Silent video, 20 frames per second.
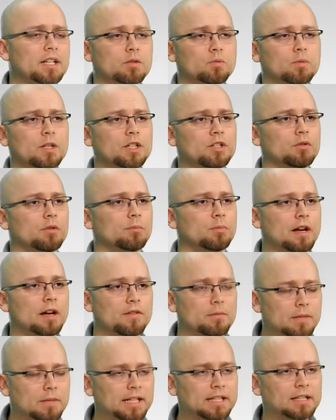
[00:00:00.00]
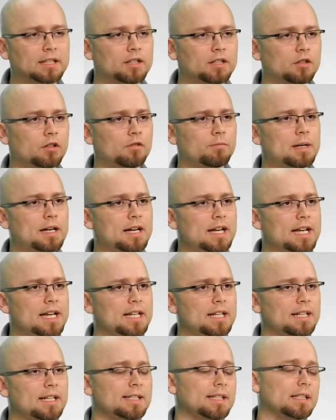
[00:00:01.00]
went to a private money lender of mine
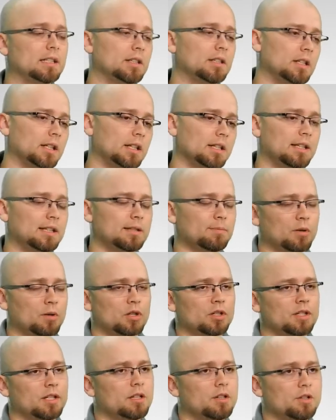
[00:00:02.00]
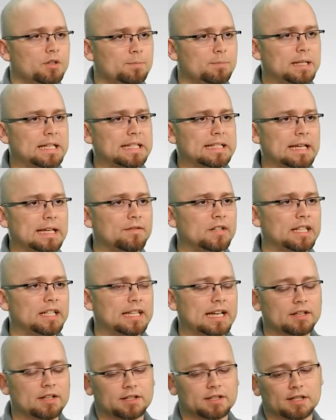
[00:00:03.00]
and I said, look, this person owes me
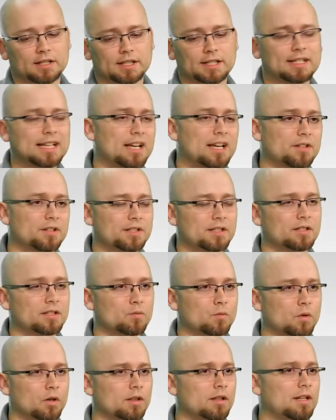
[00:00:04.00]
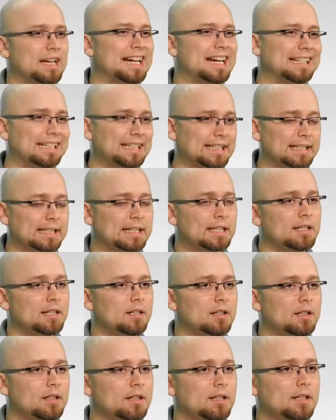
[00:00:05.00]
$70,000 on this house that's worth $90,000.
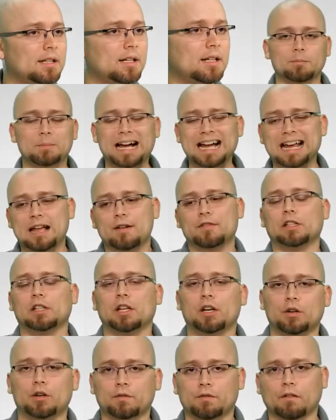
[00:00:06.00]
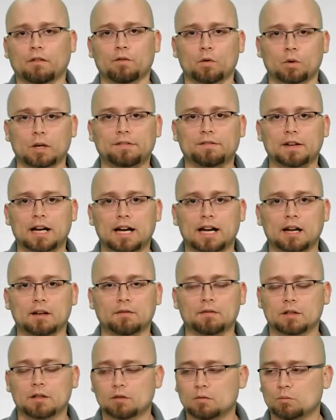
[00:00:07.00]
I have a loan for
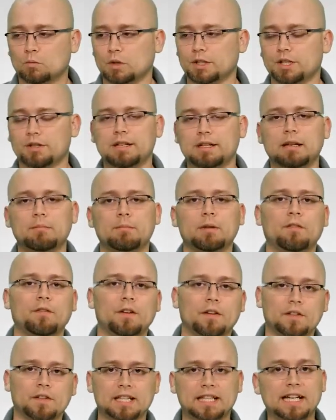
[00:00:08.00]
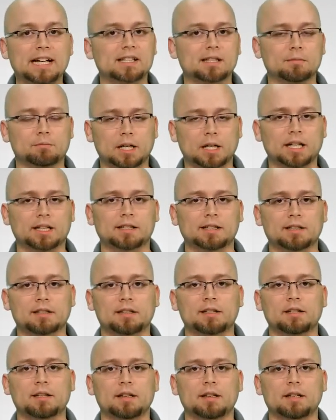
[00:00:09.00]
$45,000. Will you give me
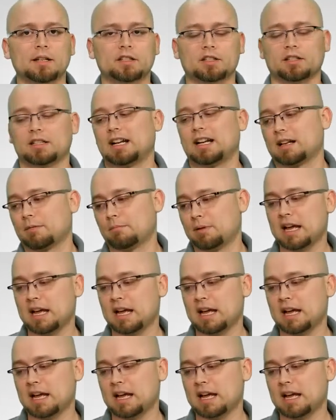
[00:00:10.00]
$50,000 so that I can pay